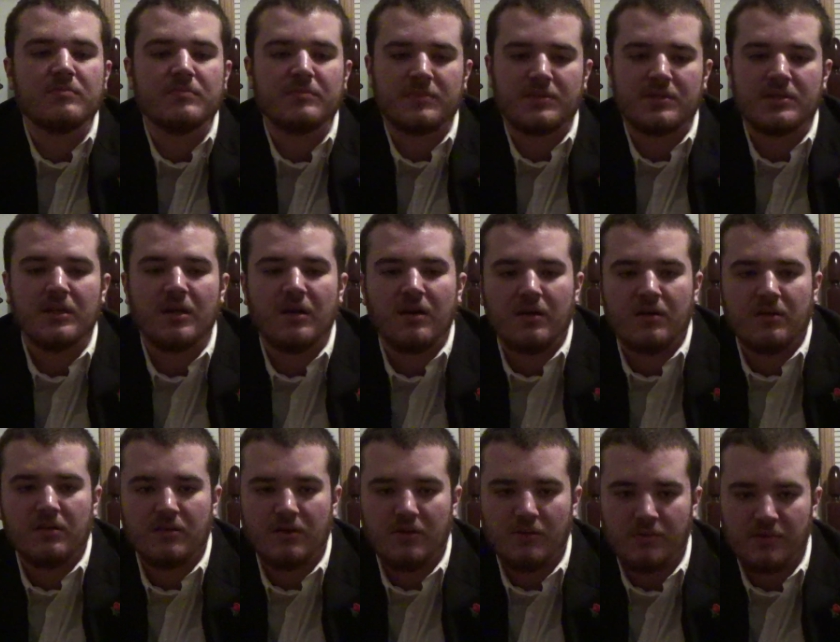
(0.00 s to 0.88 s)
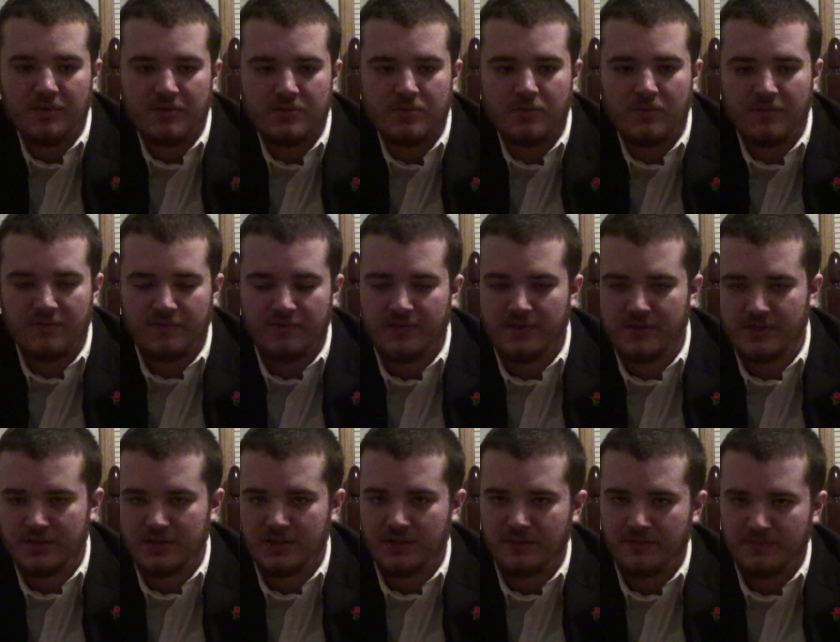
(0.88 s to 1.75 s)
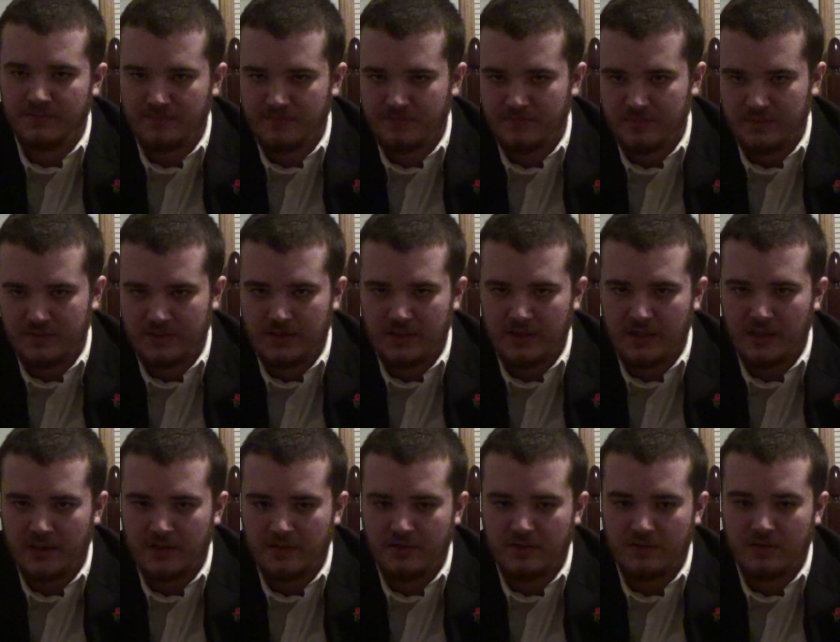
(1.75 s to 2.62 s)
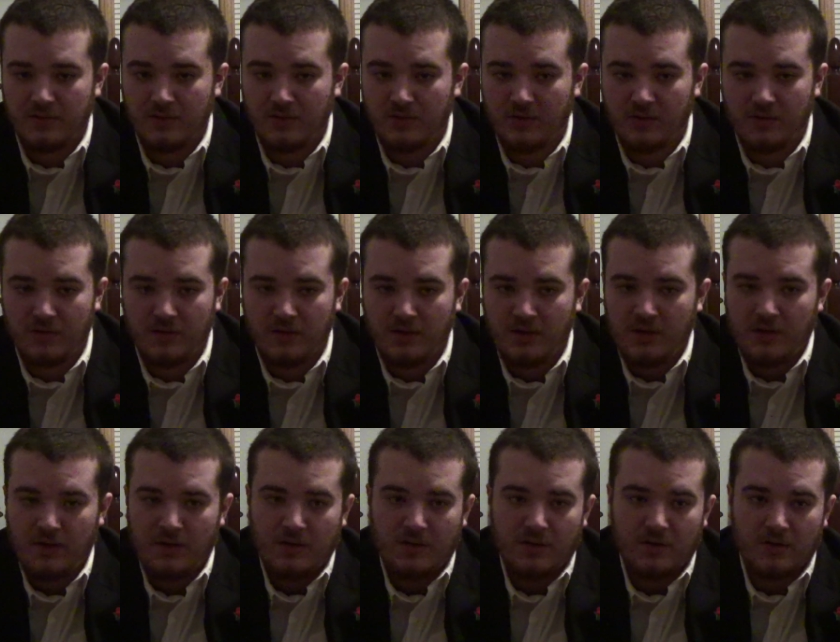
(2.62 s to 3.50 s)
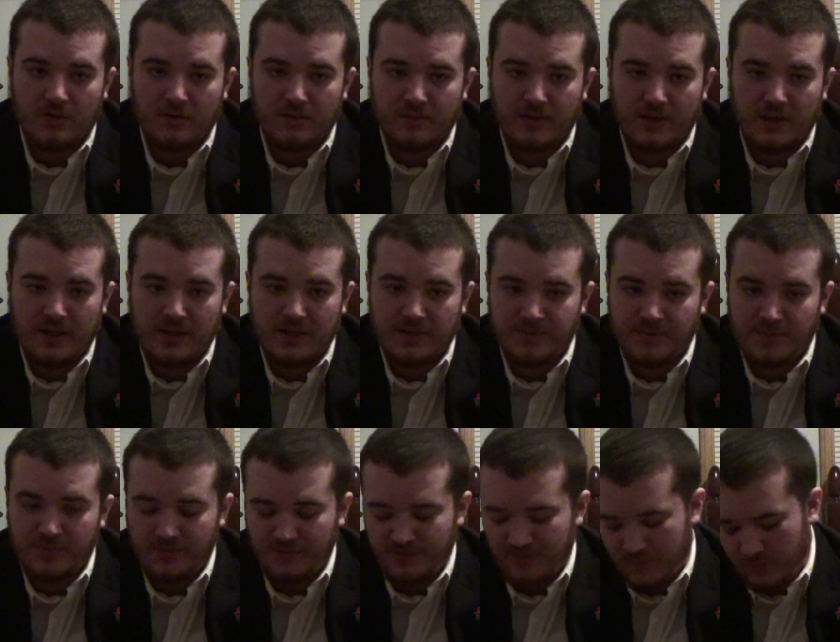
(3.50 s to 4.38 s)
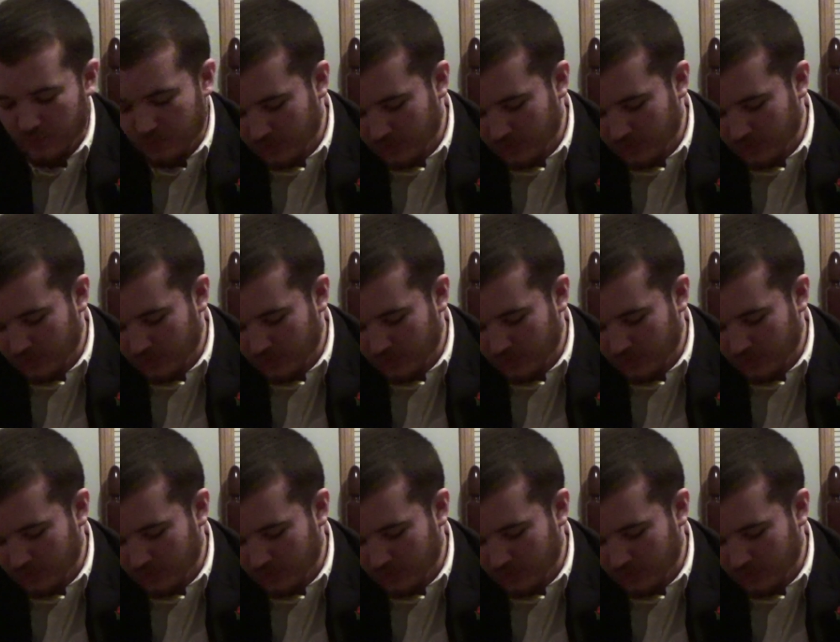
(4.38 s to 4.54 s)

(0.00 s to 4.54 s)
son always went fishing together, or on days maybe from